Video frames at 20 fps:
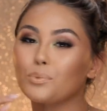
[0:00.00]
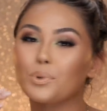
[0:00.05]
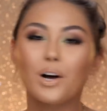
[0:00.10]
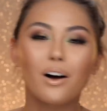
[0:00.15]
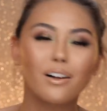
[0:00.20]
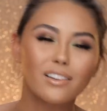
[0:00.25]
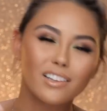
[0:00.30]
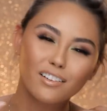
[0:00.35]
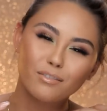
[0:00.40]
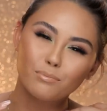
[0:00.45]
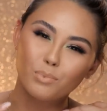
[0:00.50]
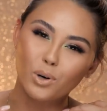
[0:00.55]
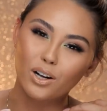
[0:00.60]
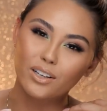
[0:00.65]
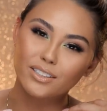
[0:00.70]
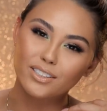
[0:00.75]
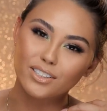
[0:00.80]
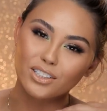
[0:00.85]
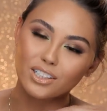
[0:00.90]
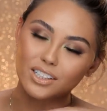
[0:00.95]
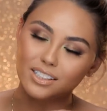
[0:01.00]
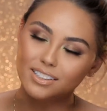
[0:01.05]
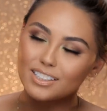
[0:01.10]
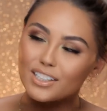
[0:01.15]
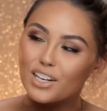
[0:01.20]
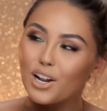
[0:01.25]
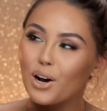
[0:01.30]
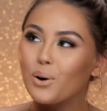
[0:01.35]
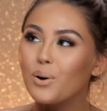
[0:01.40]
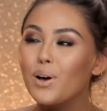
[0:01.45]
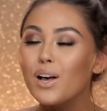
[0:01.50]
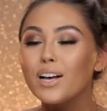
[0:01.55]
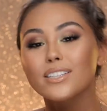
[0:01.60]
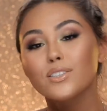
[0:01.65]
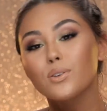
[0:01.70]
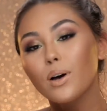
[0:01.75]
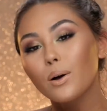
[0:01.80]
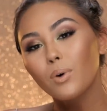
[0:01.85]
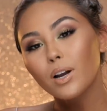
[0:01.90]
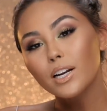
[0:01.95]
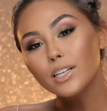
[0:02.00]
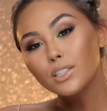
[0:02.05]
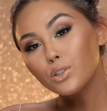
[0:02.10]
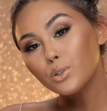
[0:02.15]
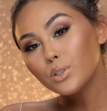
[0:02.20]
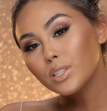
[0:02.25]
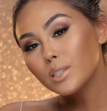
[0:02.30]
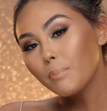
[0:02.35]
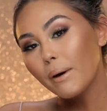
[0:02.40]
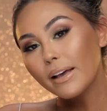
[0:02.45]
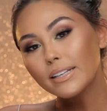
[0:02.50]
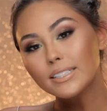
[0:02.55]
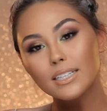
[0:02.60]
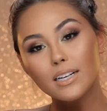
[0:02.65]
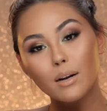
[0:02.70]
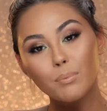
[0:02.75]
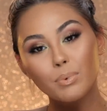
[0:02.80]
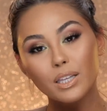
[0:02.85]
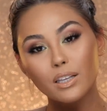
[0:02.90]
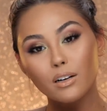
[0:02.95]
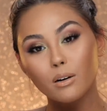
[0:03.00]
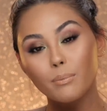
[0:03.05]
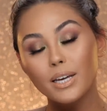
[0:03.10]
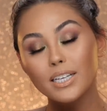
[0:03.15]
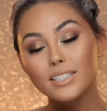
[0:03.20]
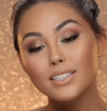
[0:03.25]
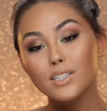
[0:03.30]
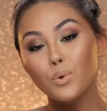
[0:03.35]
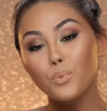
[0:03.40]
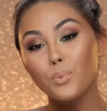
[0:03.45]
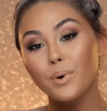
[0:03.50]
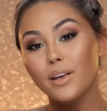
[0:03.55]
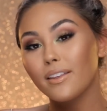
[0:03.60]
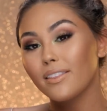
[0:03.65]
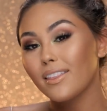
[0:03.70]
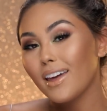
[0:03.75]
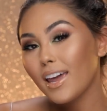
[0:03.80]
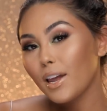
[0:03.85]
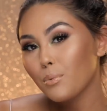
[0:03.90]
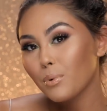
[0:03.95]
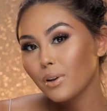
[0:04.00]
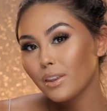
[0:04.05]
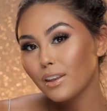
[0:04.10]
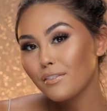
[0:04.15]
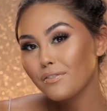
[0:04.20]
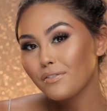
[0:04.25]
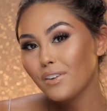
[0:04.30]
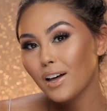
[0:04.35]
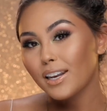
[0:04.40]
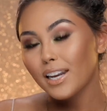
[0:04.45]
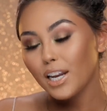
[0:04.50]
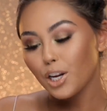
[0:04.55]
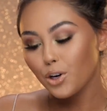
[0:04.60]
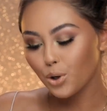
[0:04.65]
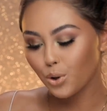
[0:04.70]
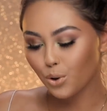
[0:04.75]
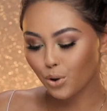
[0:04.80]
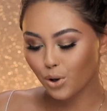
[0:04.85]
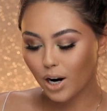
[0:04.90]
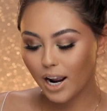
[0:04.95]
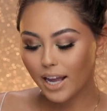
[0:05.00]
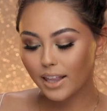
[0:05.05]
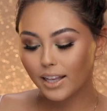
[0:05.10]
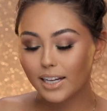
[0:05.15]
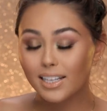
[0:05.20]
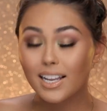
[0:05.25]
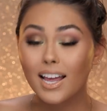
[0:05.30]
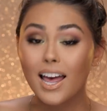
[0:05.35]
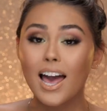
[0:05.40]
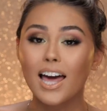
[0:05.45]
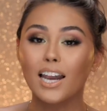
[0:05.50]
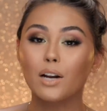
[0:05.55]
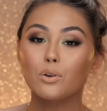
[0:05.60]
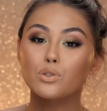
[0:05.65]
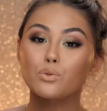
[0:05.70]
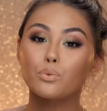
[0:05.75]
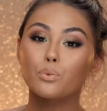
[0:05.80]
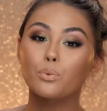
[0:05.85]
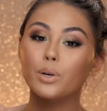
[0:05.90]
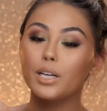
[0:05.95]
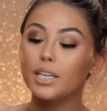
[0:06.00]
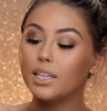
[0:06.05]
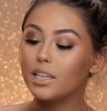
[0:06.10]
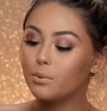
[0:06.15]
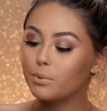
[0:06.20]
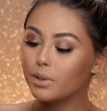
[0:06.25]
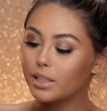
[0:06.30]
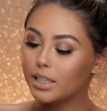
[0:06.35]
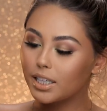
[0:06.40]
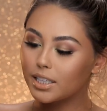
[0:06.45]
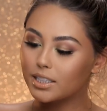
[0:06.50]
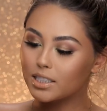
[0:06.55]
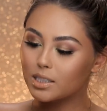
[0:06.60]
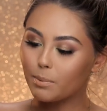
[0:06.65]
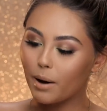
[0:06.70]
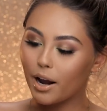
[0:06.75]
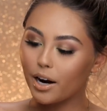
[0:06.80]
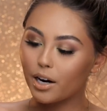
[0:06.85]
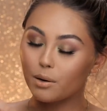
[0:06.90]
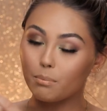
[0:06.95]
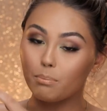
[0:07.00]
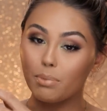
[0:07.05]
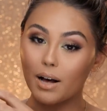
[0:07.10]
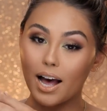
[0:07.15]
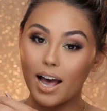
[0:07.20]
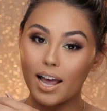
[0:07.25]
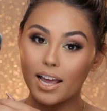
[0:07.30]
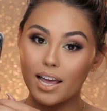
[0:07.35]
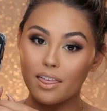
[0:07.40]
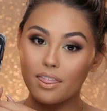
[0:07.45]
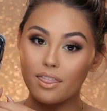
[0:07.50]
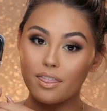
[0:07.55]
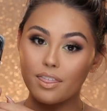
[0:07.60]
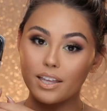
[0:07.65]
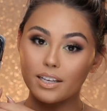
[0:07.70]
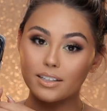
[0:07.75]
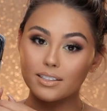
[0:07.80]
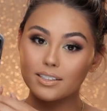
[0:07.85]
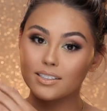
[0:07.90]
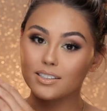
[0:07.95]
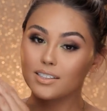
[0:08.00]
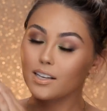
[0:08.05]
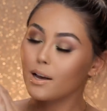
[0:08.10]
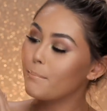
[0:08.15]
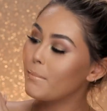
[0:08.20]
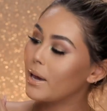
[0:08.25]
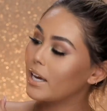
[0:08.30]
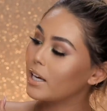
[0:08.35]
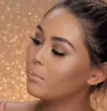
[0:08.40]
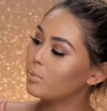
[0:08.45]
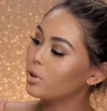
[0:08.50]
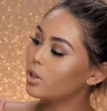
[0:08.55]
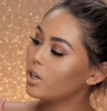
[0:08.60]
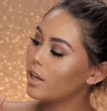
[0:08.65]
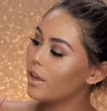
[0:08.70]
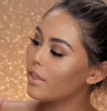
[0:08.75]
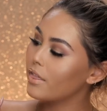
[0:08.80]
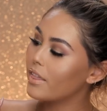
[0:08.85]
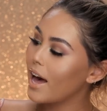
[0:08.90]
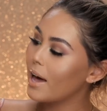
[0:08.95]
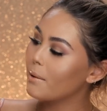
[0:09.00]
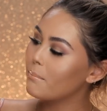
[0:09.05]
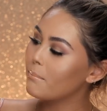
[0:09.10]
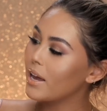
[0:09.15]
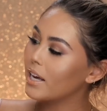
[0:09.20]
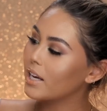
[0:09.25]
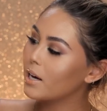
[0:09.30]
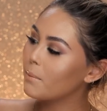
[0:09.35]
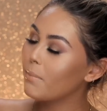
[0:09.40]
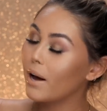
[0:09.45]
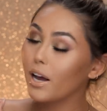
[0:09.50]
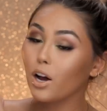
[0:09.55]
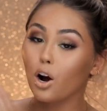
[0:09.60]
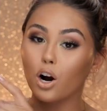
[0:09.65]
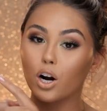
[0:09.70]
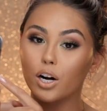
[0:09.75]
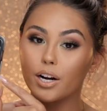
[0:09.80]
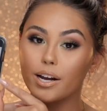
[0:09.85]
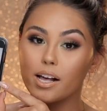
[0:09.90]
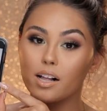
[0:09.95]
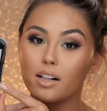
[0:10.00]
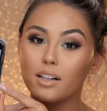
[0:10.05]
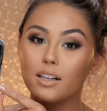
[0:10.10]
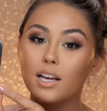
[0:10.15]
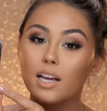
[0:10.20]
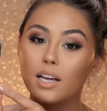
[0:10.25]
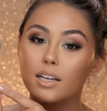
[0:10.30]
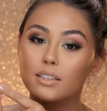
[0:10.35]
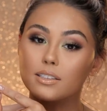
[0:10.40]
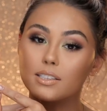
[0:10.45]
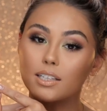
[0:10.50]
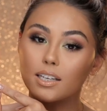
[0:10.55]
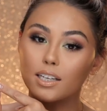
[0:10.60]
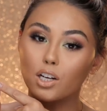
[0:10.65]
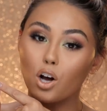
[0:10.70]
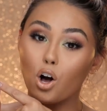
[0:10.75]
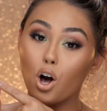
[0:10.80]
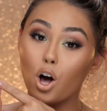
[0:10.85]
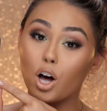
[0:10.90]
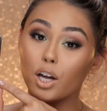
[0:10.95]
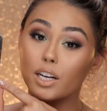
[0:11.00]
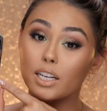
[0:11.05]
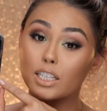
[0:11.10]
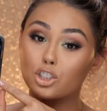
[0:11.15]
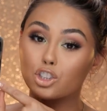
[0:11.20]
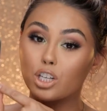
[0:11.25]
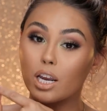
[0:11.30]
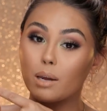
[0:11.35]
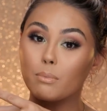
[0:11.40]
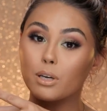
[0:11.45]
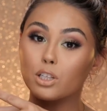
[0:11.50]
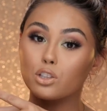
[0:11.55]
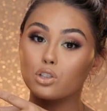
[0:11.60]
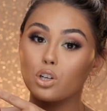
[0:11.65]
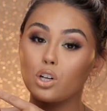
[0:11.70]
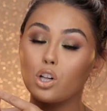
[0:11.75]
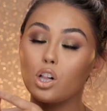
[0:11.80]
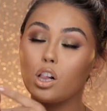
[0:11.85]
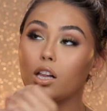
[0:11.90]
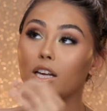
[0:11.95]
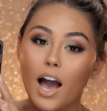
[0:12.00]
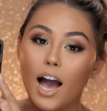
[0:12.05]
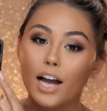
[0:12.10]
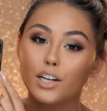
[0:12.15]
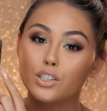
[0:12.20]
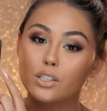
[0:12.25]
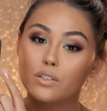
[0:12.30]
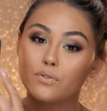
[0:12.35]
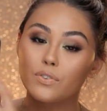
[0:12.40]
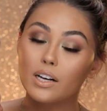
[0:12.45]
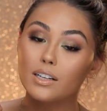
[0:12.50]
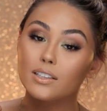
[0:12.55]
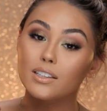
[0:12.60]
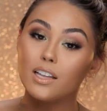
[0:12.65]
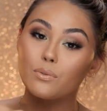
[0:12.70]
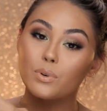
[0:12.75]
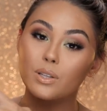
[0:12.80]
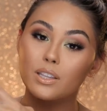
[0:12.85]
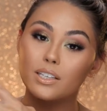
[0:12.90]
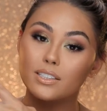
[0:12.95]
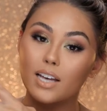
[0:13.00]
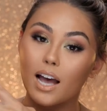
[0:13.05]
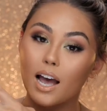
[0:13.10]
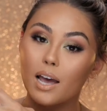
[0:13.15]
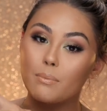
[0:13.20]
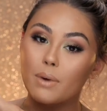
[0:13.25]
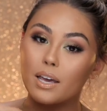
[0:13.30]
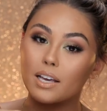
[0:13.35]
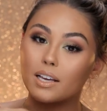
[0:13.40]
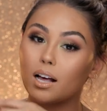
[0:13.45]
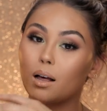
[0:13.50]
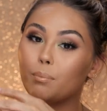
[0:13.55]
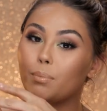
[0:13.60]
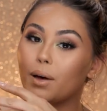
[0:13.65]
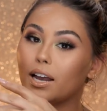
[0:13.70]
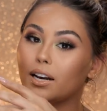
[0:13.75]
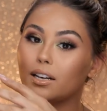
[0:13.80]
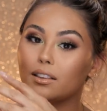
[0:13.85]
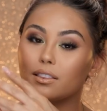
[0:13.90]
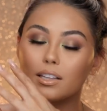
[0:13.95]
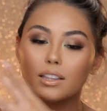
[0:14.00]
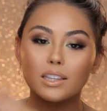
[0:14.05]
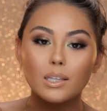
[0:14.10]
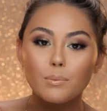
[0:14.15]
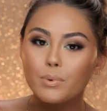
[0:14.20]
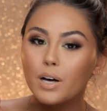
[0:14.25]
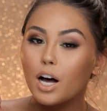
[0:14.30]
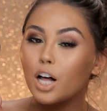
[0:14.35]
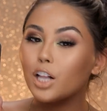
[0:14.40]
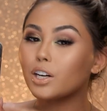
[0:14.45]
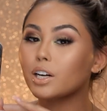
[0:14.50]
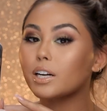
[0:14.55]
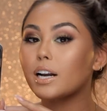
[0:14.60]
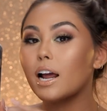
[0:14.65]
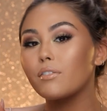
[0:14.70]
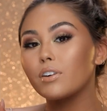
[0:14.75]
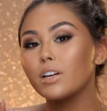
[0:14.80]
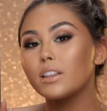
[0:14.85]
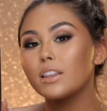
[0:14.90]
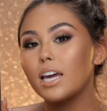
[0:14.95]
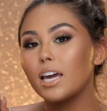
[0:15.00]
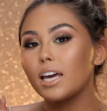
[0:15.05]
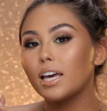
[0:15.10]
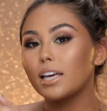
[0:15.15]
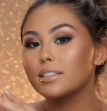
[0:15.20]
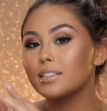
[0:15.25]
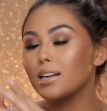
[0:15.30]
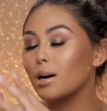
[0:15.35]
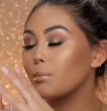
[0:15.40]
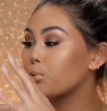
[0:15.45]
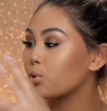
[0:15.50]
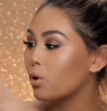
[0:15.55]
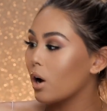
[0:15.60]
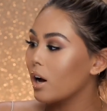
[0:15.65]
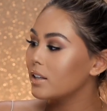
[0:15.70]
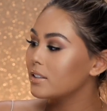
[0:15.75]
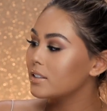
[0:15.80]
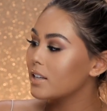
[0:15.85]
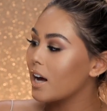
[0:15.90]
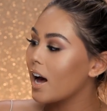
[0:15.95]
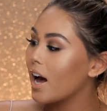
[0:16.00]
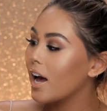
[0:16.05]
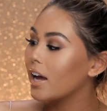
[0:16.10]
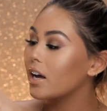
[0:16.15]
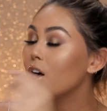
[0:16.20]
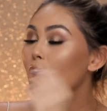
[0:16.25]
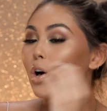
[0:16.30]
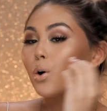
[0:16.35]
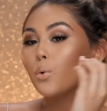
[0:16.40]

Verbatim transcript: We all love bronze looks, you know? So I wanted to spice it up a little bit with a really fun inner corner highlight. And I was really, really inspired by this makeup look that Makeup by Ariel did on Shay Mitchell. I just fell in love with this eye makeup and the lip color and everything. It's a bronze eye.